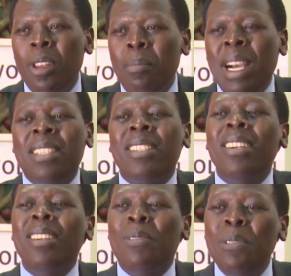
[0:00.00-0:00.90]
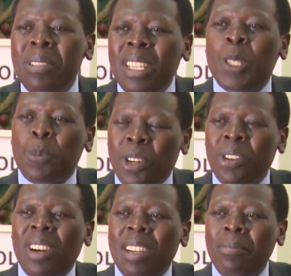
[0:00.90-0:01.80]
But through this
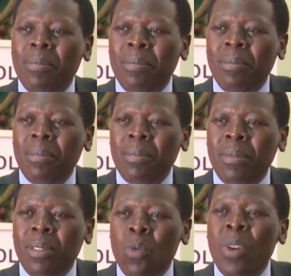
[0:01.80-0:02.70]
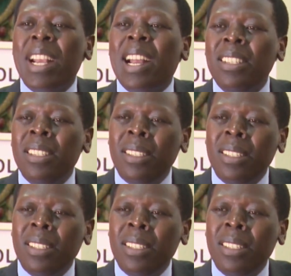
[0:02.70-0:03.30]
program, we can